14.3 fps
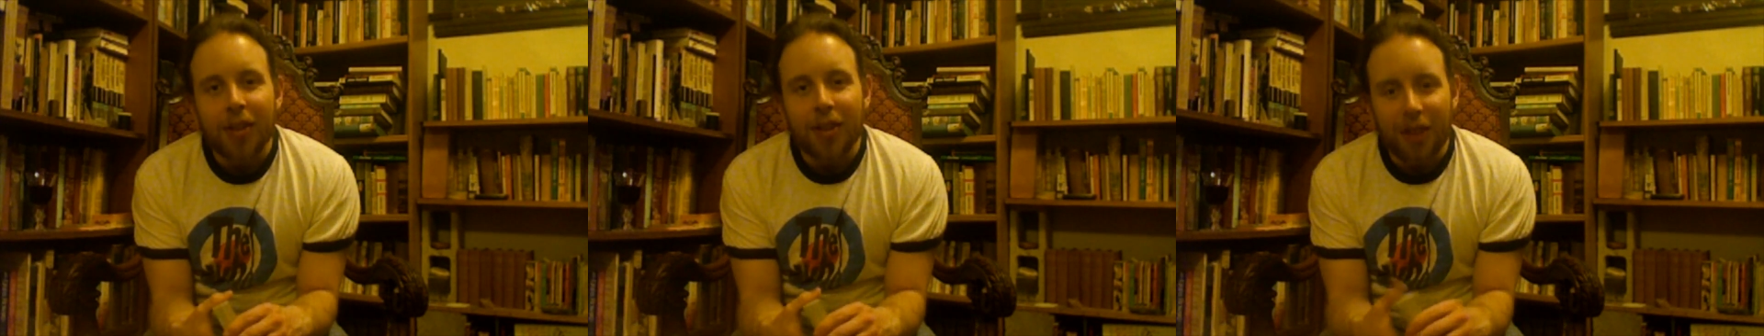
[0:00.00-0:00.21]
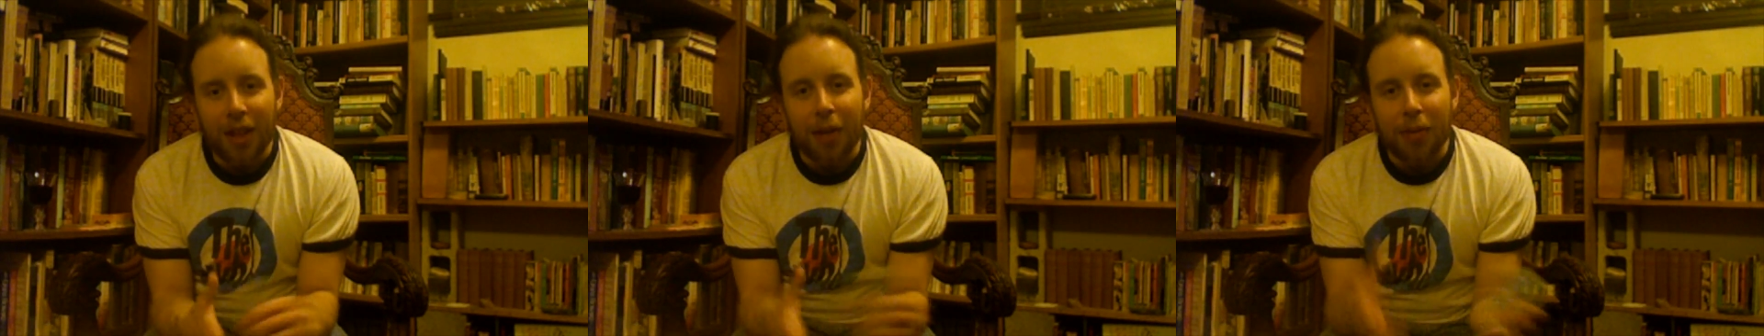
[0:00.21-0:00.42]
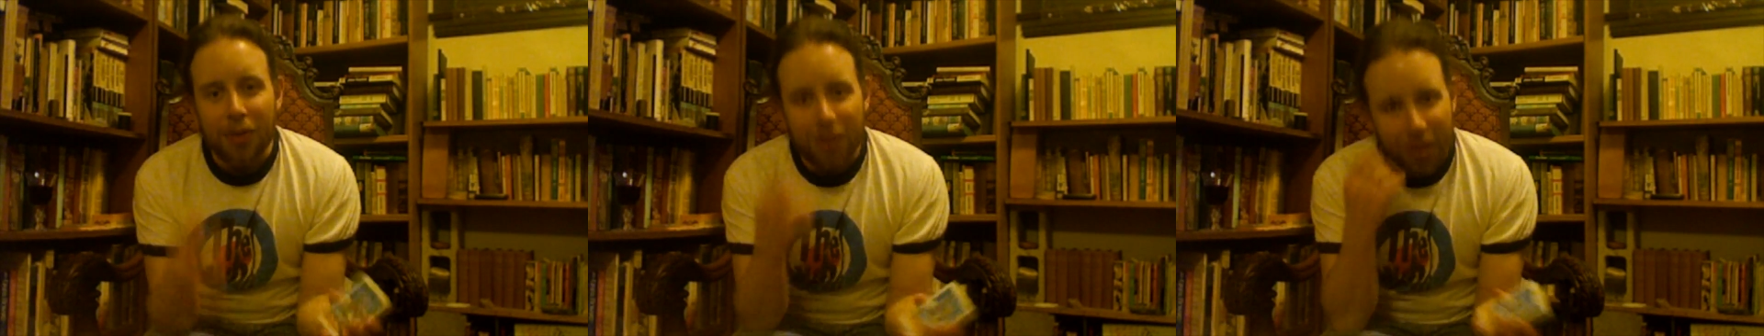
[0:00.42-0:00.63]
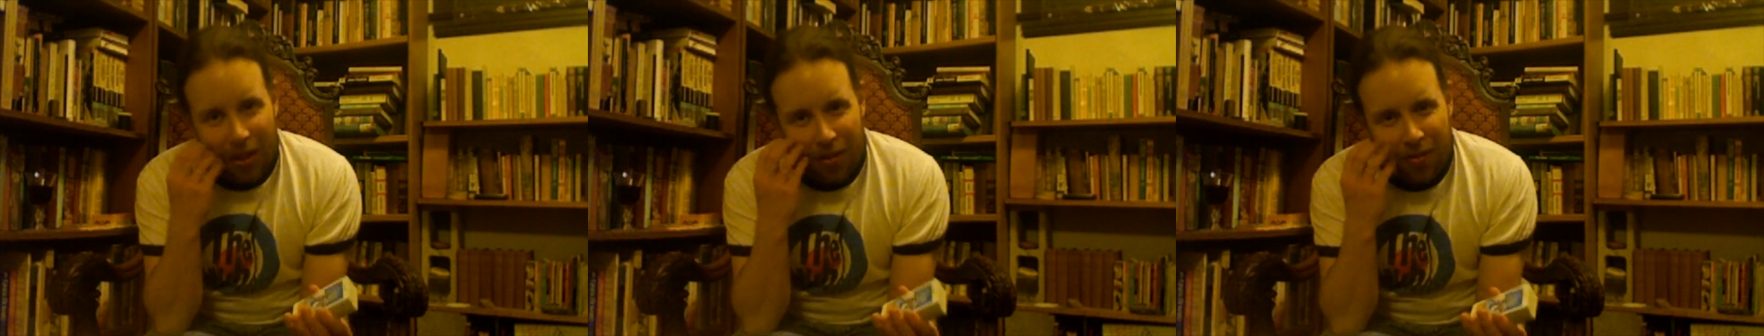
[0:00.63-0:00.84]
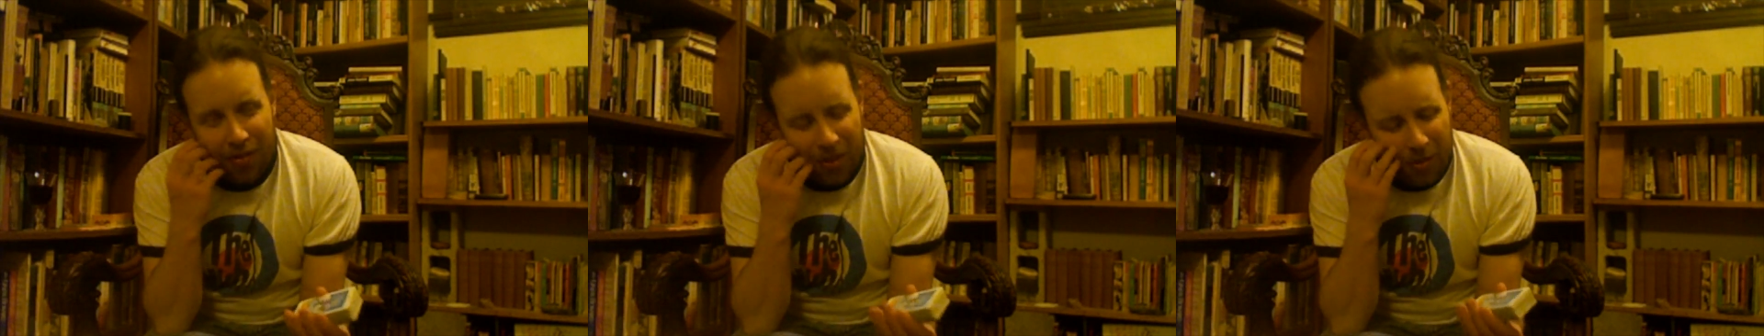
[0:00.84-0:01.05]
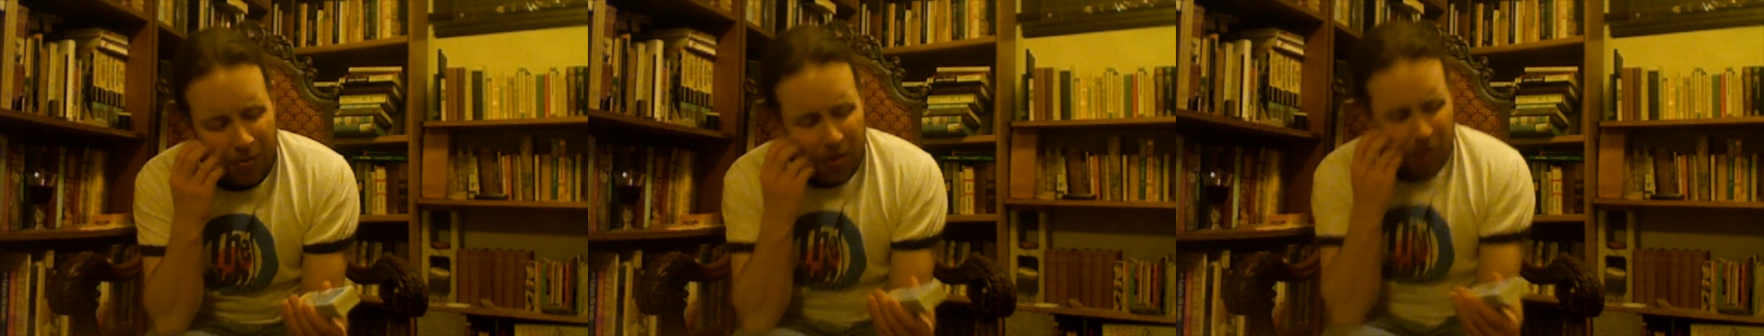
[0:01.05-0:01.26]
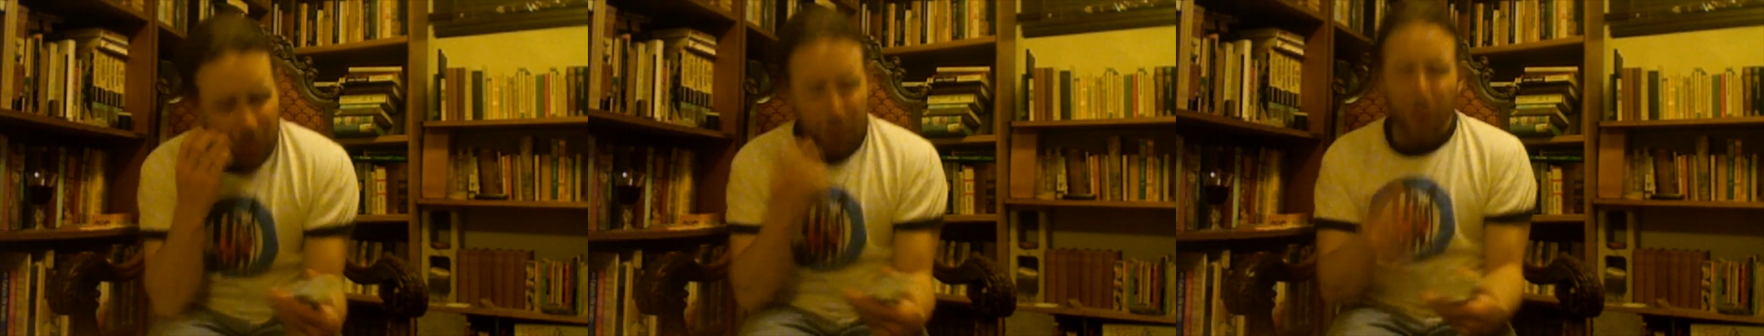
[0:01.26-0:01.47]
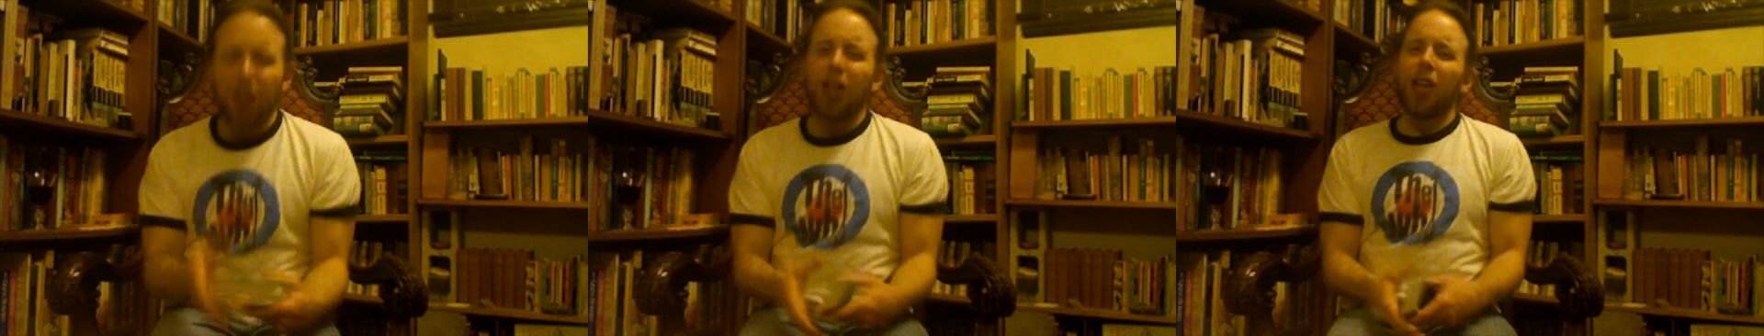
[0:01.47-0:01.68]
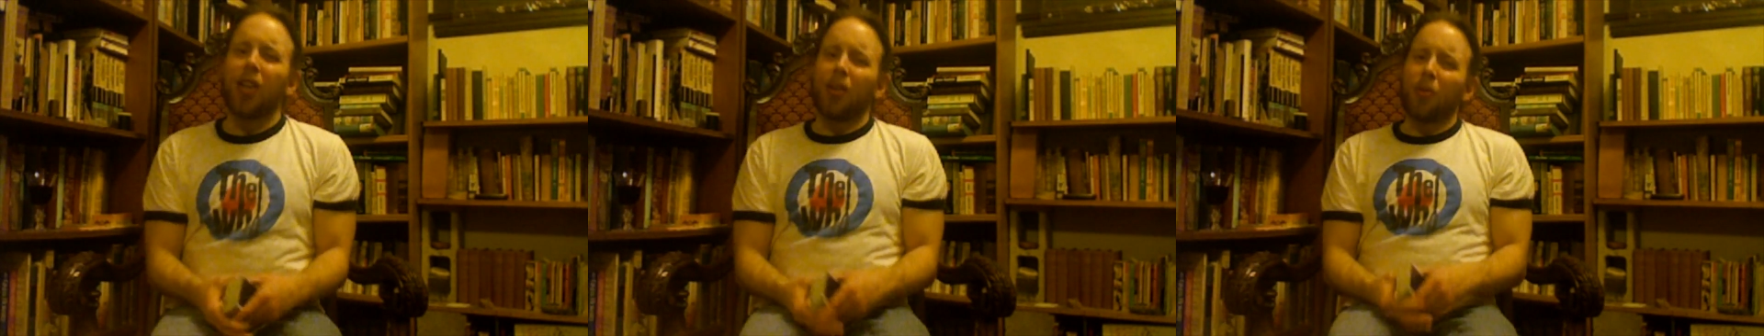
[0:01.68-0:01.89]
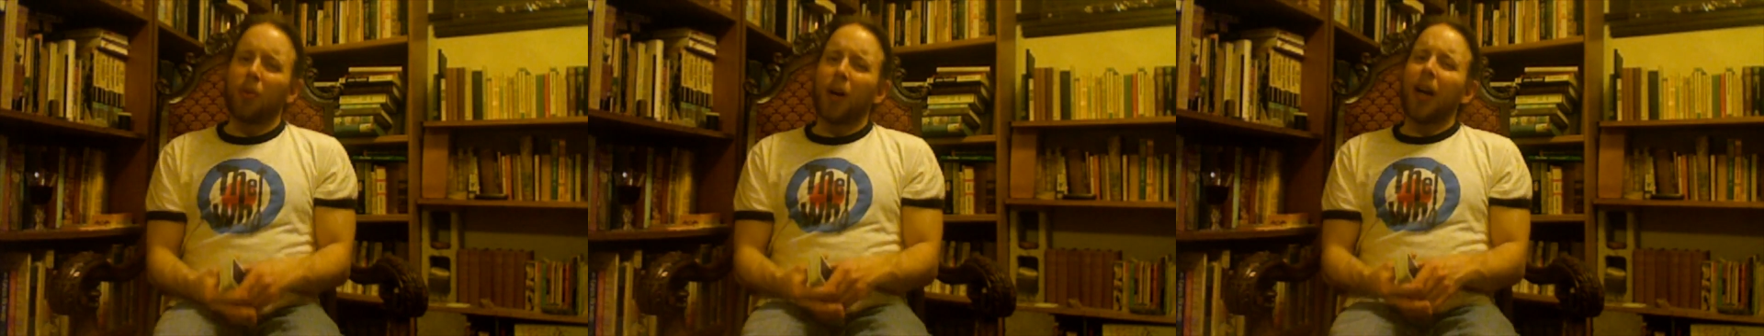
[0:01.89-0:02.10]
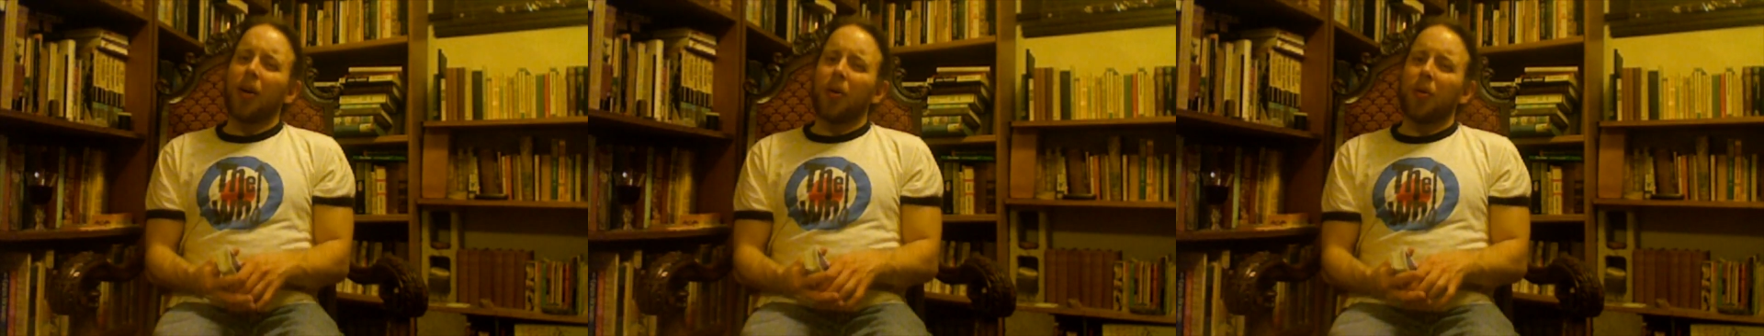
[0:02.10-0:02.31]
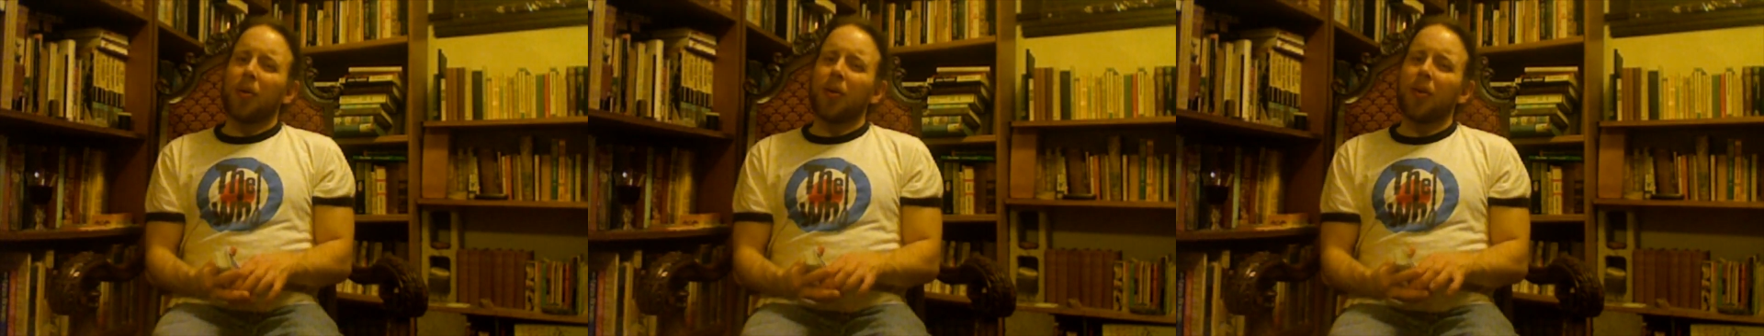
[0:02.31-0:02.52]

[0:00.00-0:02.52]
That was kind of something. Wow.